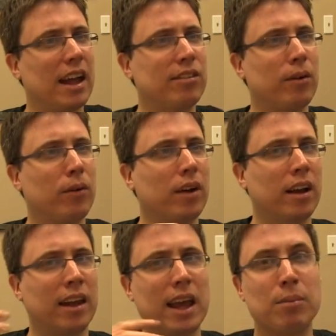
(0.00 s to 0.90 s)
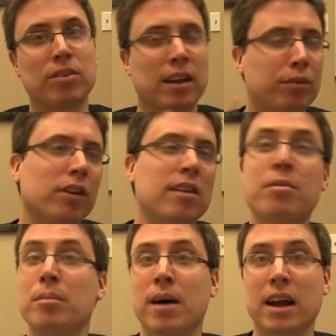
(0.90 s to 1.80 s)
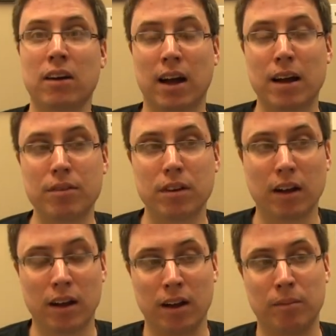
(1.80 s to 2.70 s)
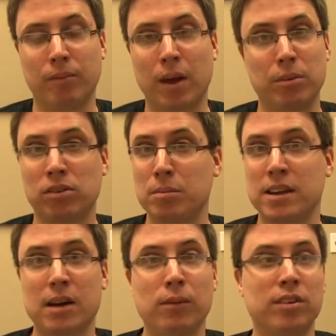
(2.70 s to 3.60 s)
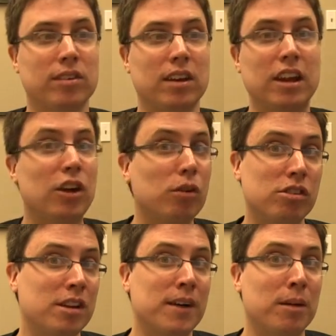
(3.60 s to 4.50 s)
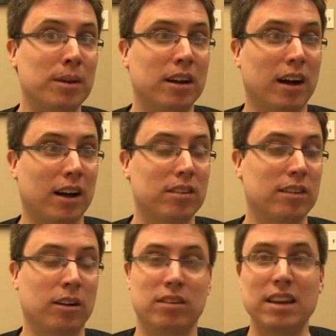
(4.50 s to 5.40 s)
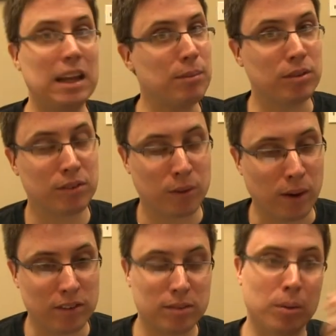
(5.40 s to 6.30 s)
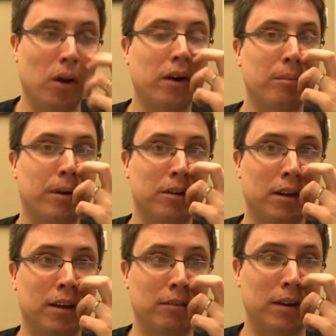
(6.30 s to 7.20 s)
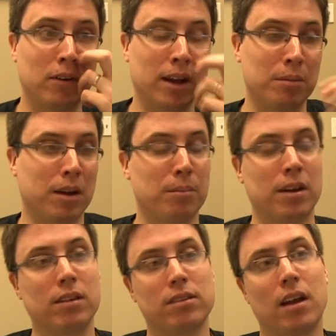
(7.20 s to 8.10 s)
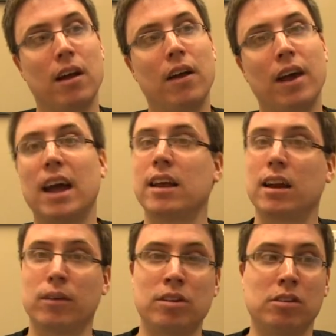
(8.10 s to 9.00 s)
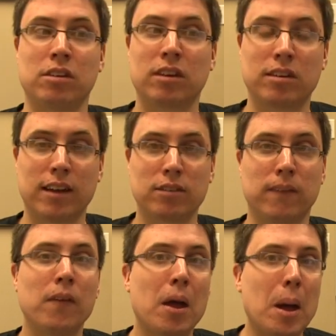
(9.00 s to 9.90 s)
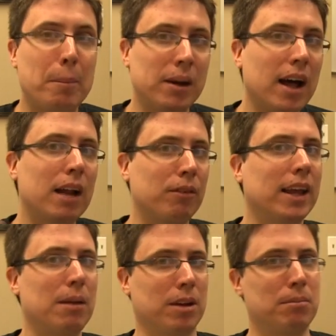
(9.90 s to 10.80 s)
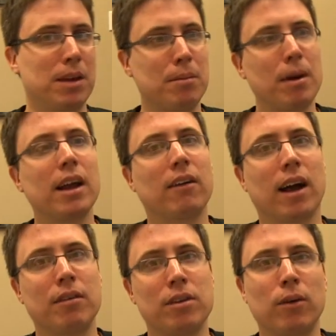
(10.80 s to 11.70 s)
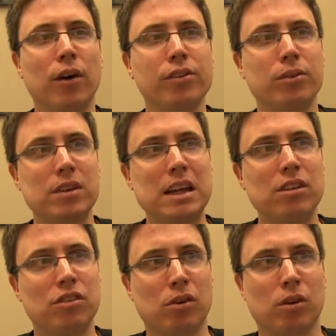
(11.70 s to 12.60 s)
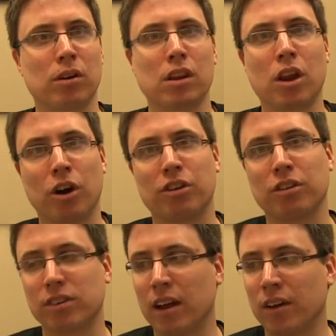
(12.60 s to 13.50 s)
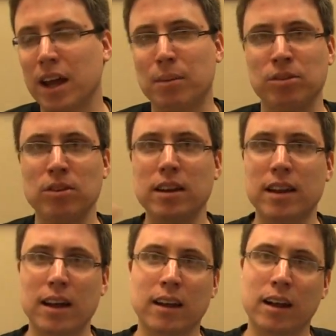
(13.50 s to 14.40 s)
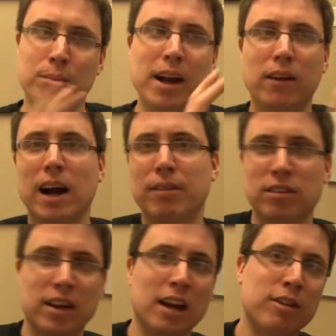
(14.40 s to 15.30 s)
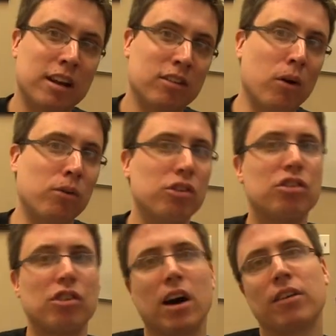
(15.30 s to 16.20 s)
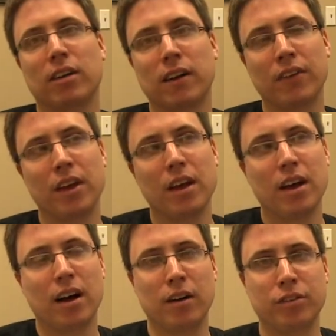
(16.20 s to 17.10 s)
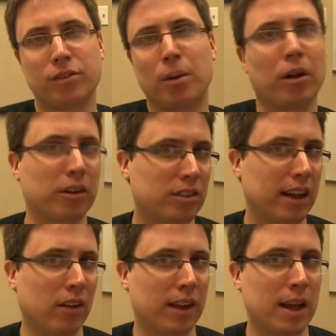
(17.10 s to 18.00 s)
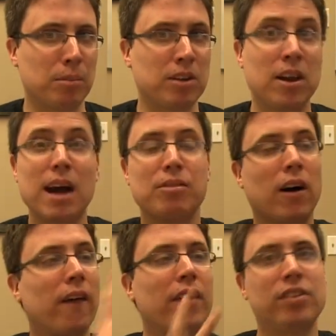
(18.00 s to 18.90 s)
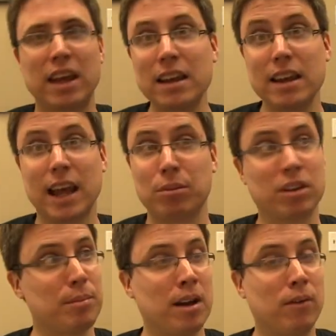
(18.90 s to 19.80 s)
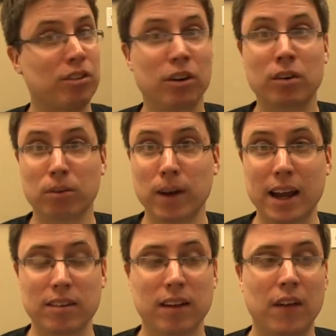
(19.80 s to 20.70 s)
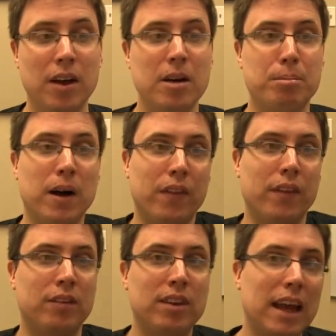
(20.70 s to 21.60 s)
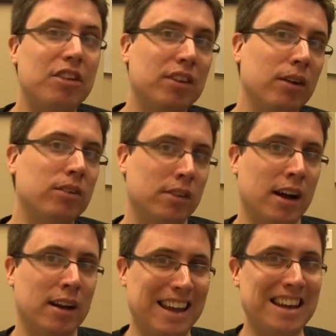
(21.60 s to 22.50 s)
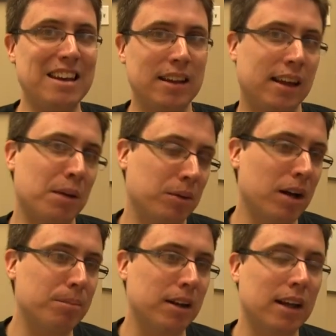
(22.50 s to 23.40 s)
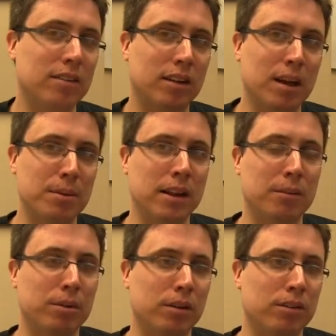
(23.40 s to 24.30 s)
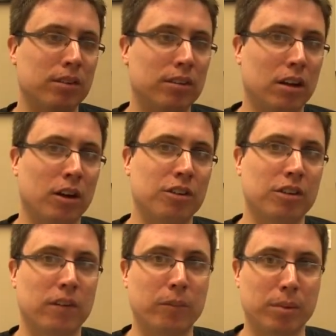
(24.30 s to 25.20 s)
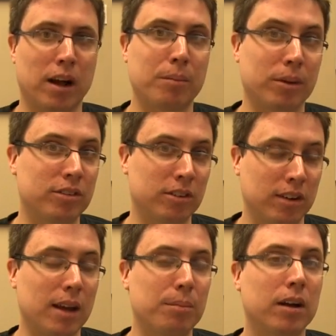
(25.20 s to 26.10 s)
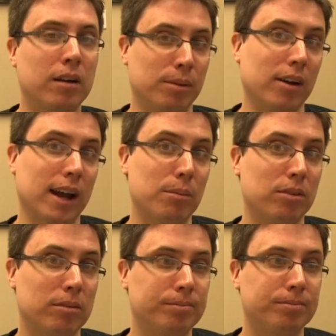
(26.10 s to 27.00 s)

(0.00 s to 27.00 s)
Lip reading: And so games like, for example, Minecraft, I'm assuming that wasn't huge development costs. Their team is quite small compared to other video game companies, and yet it was hugely successful. But not every game can be a Minecraft. You also need your larger scale games. You need that. Minecraft is kind of in its own genre of smaller scale games. And you have all these indie games coming out, which are great. But THQ is not an indie game company. It's a company that produces larger blockbuster type computer games.